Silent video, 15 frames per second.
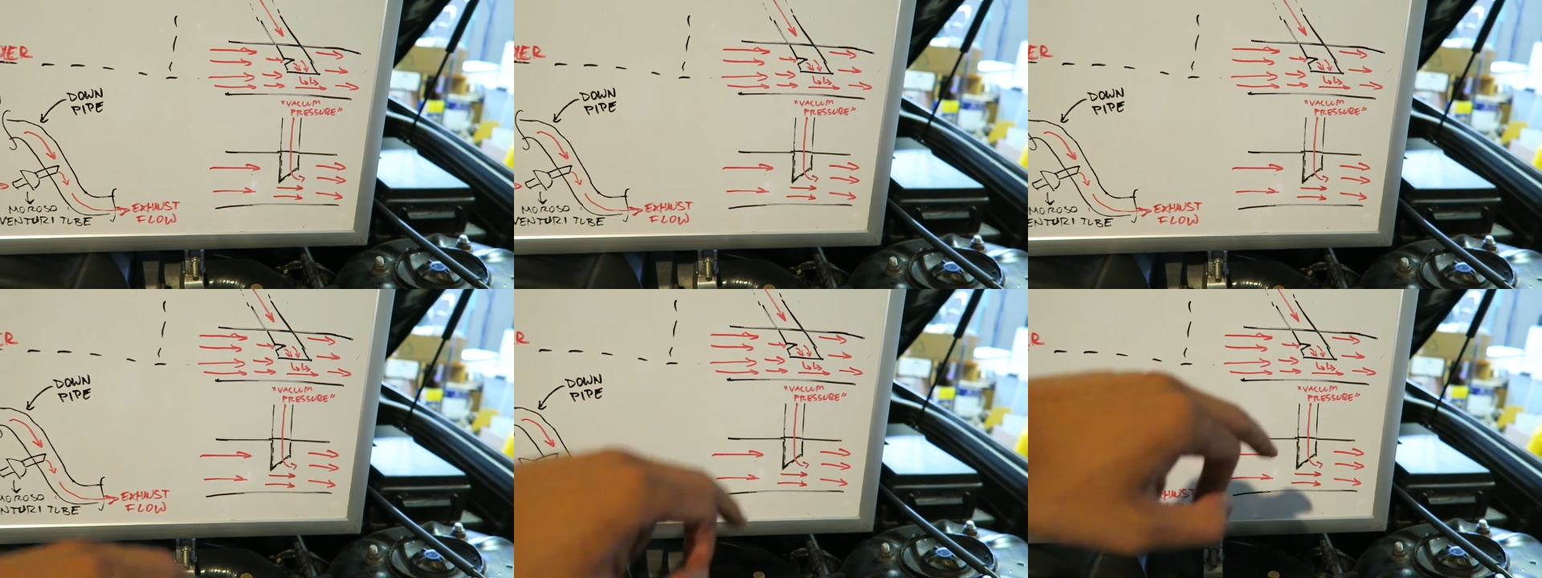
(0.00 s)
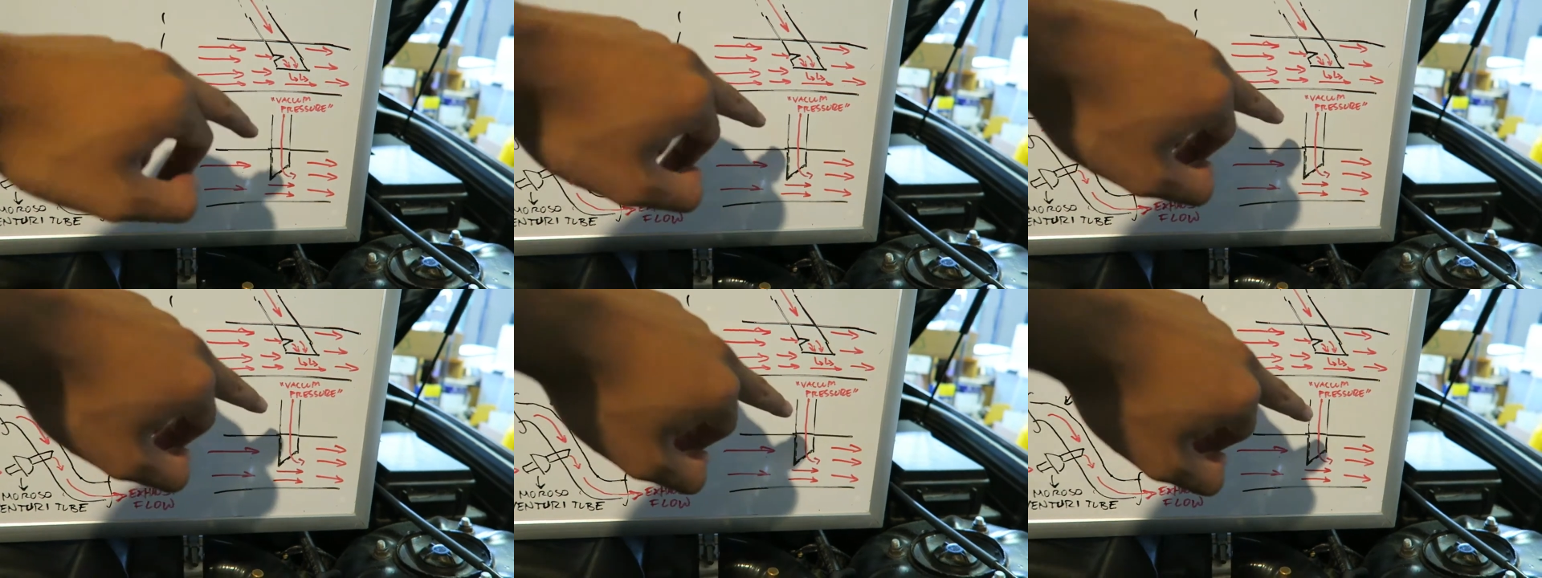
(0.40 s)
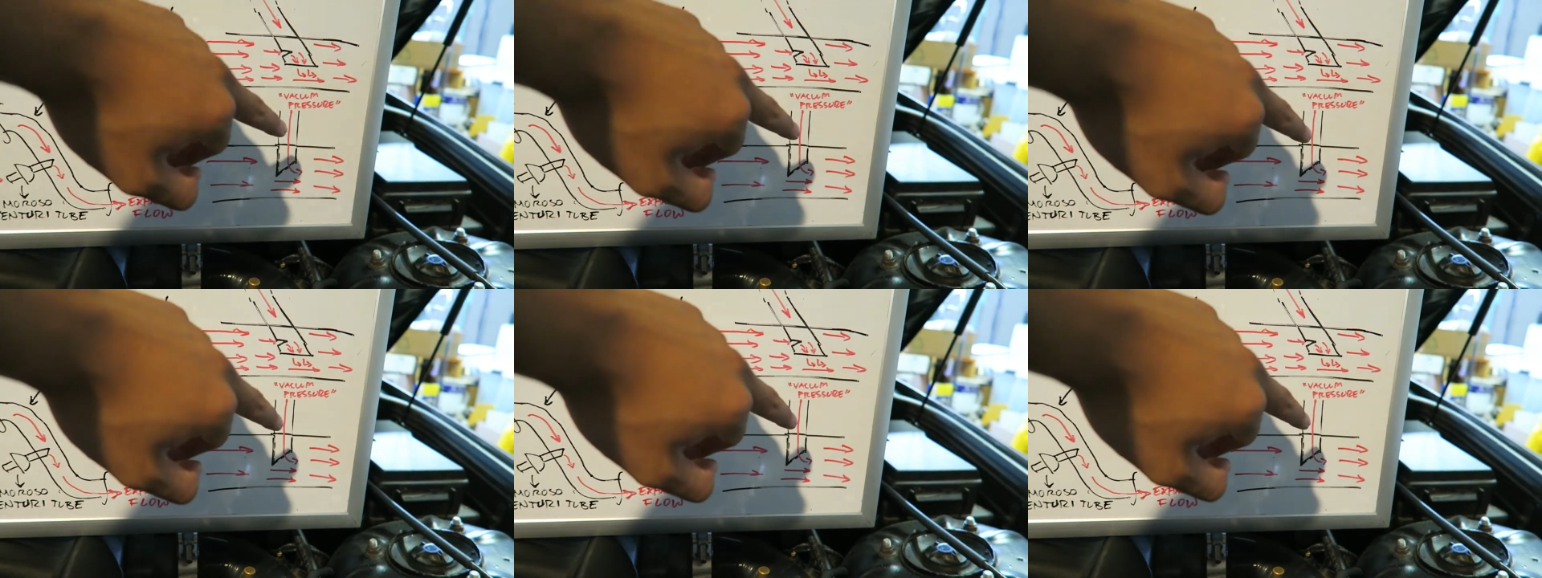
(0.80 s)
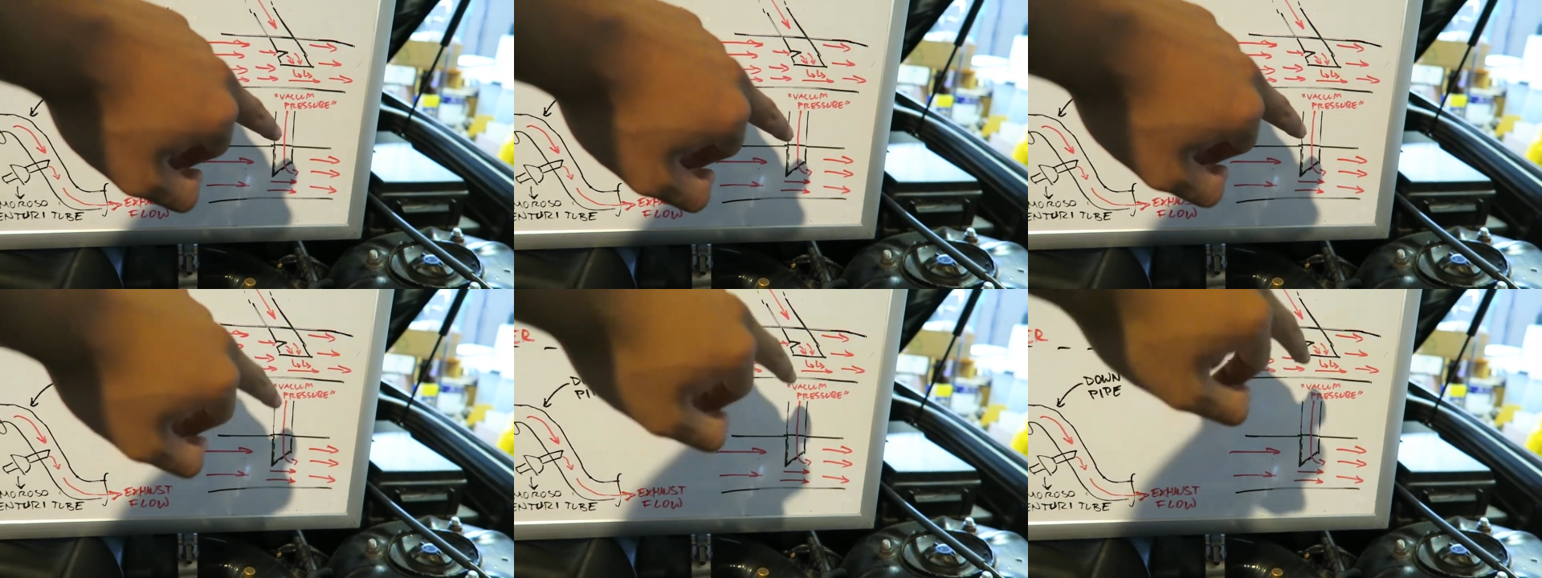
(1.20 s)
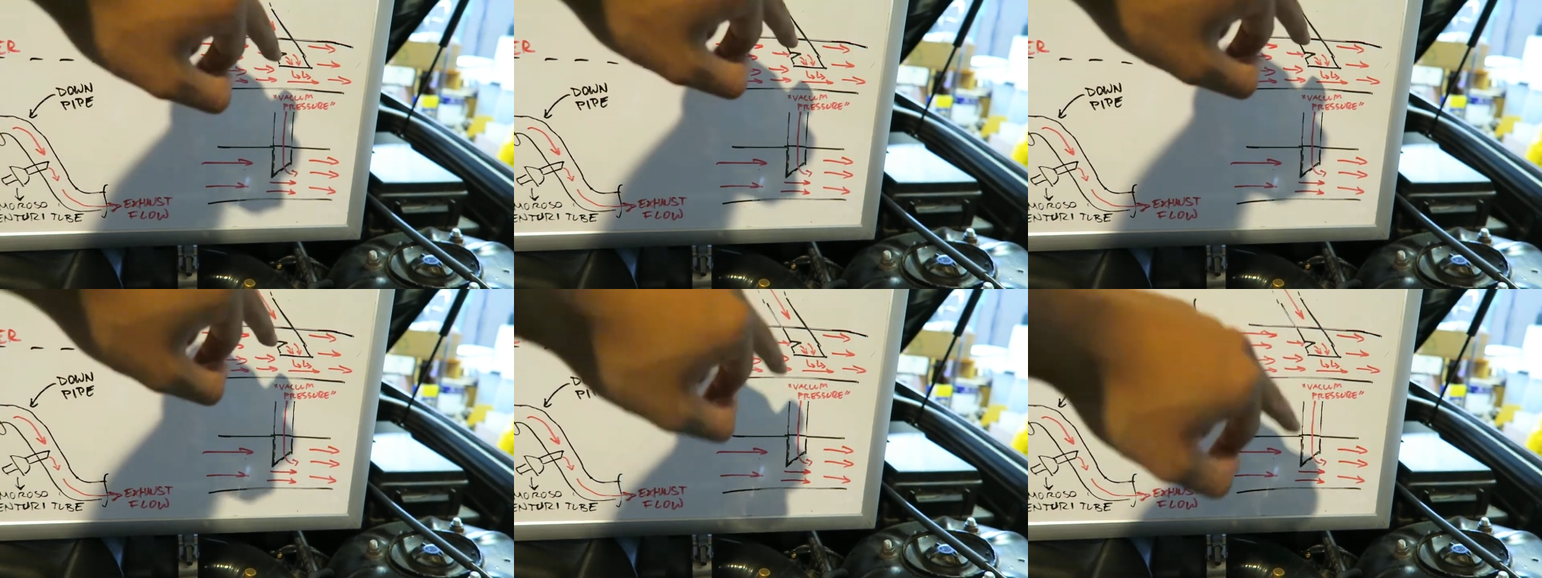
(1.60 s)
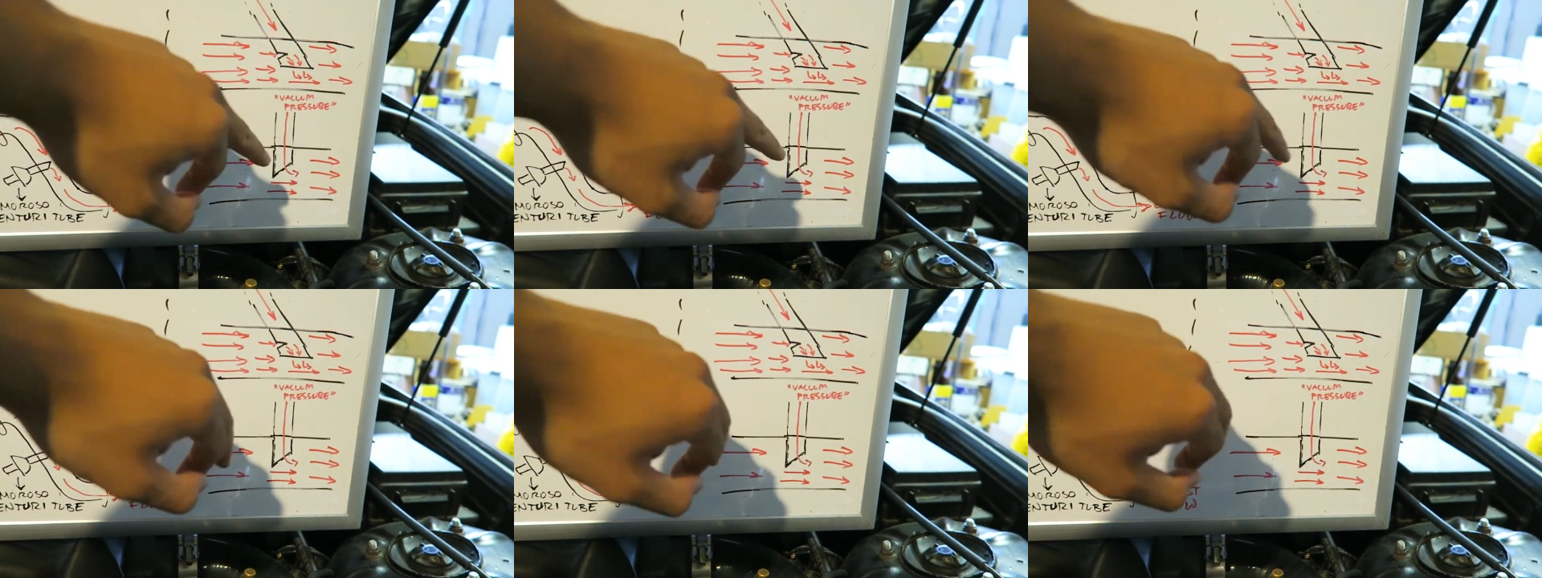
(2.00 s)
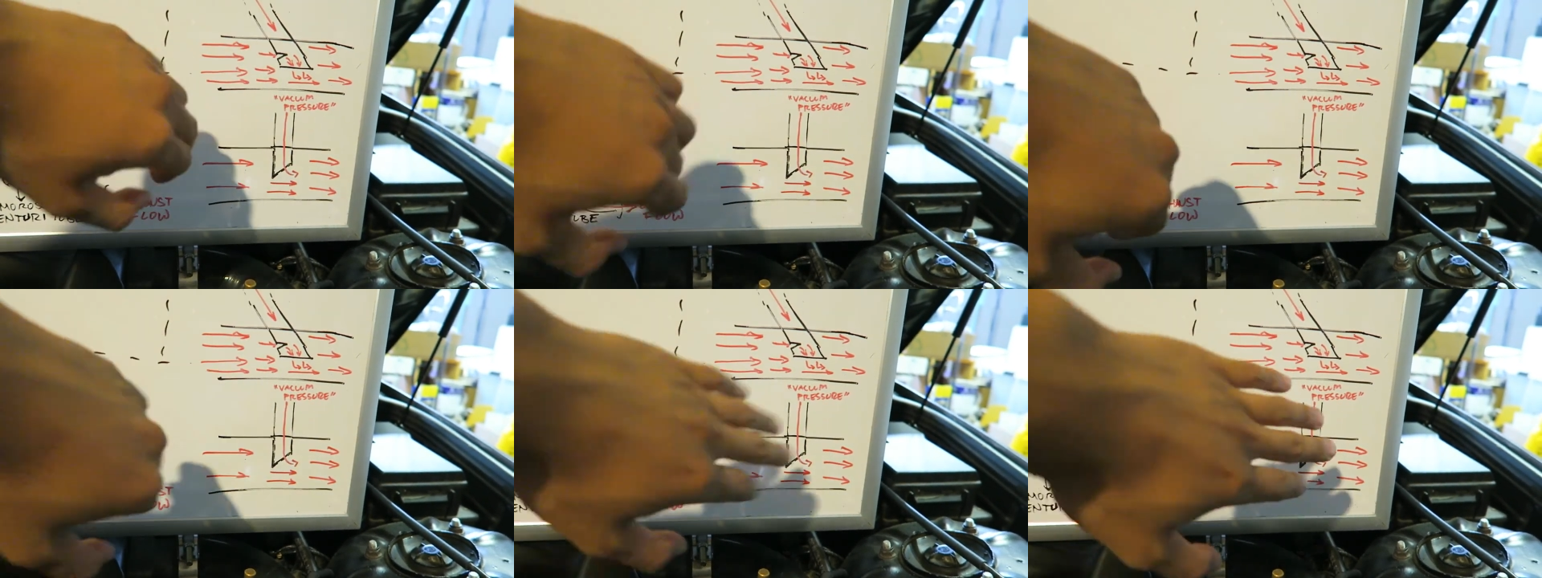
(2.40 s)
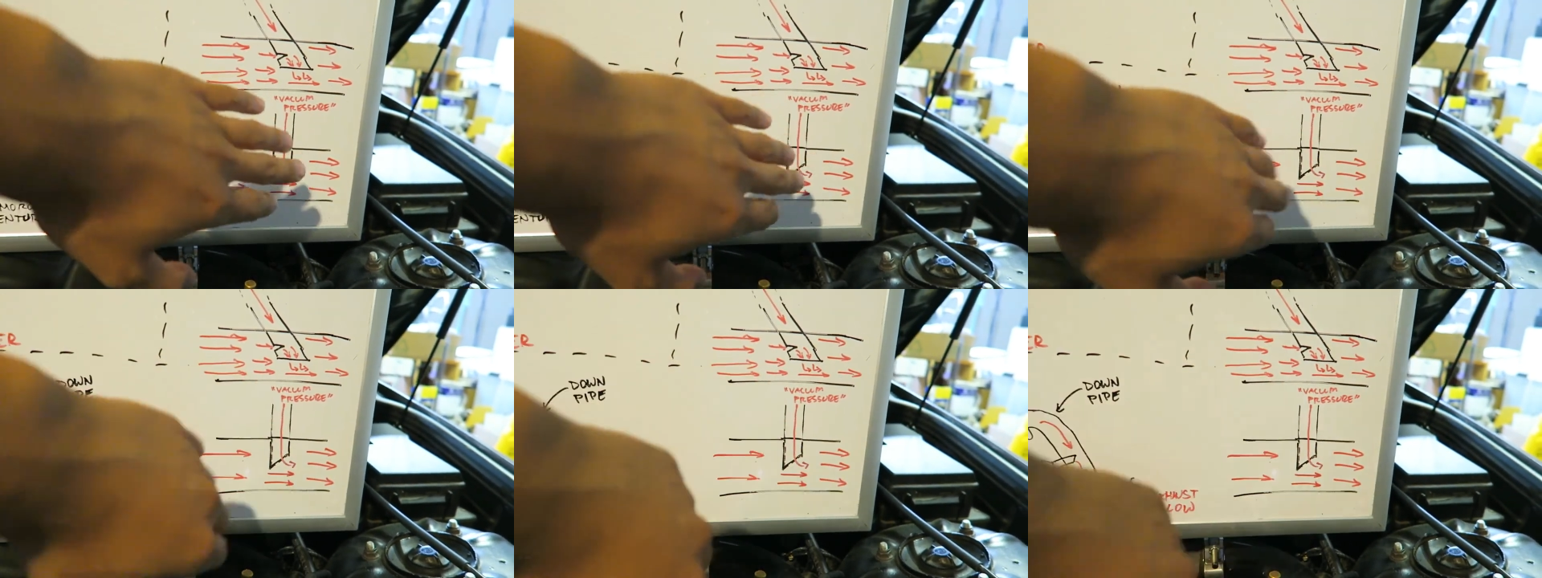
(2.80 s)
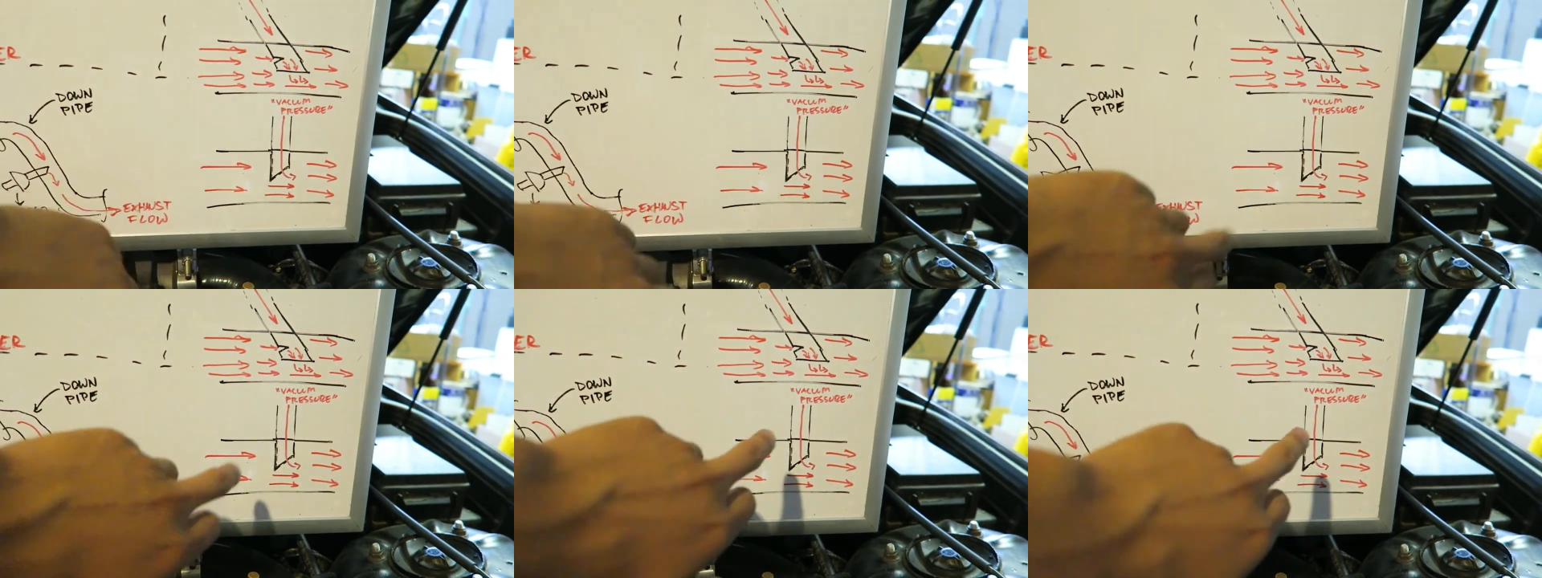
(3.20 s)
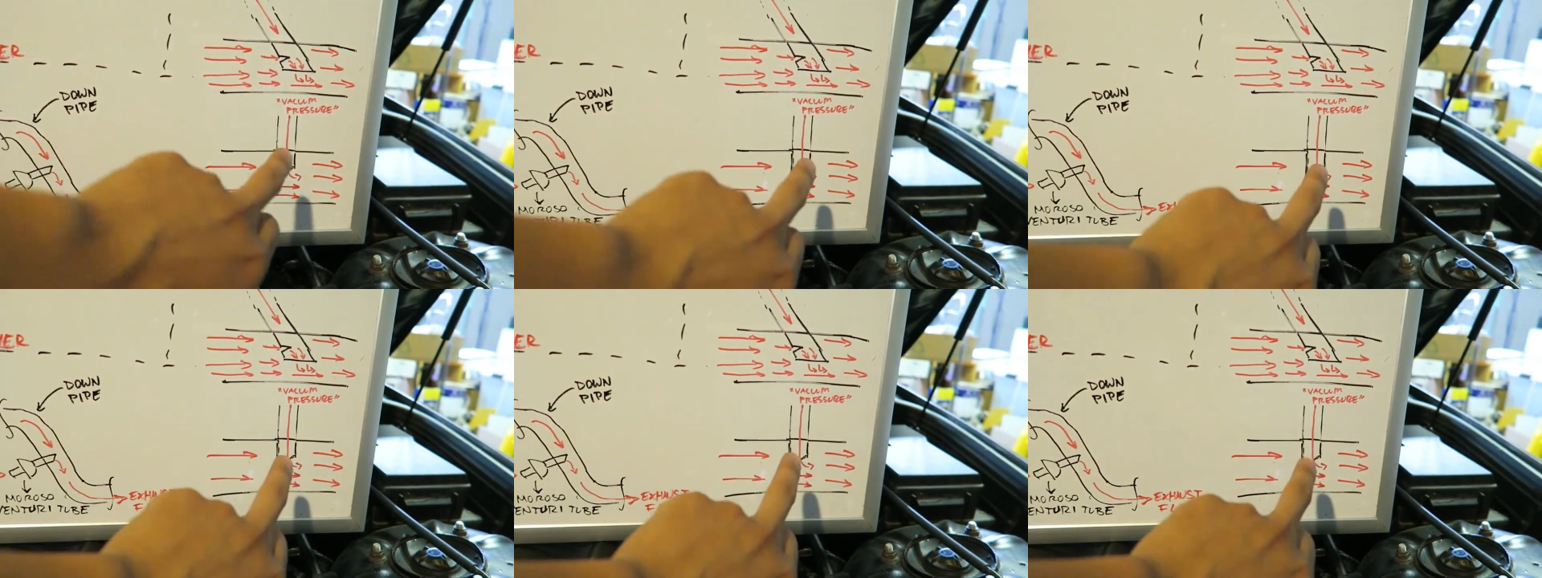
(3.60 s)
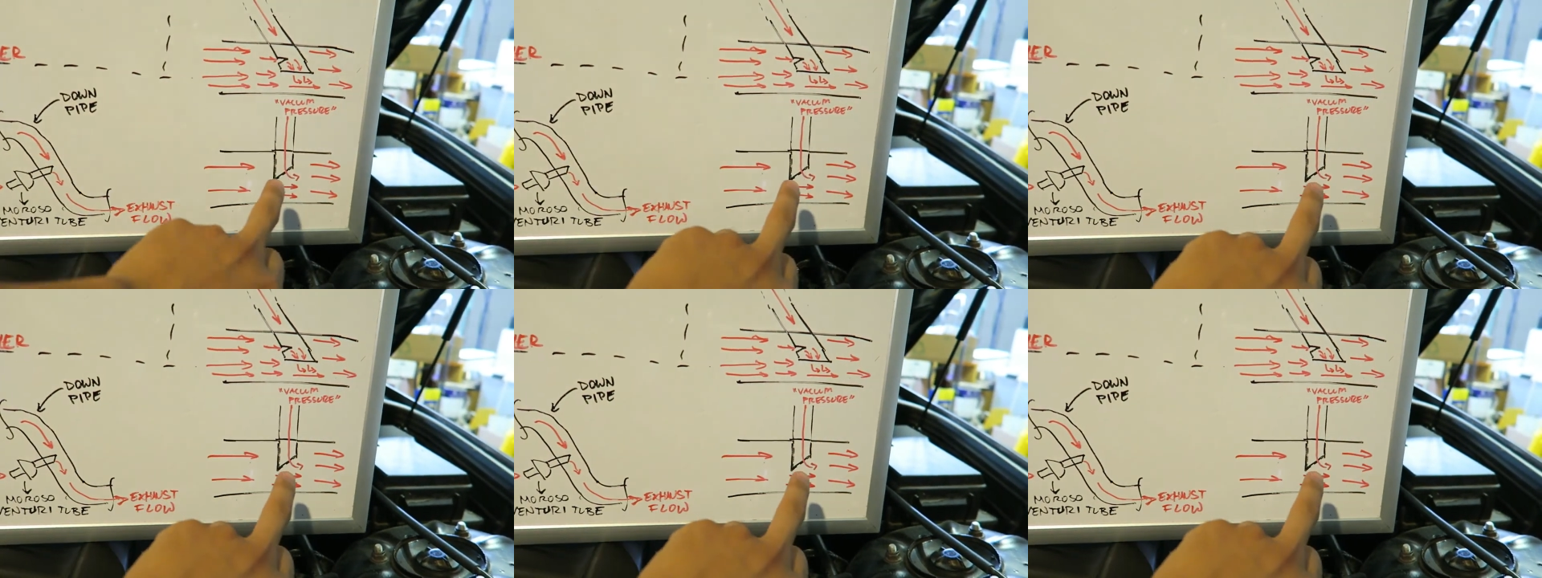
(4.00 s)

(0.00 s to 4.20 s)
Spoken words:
(no speaker visible)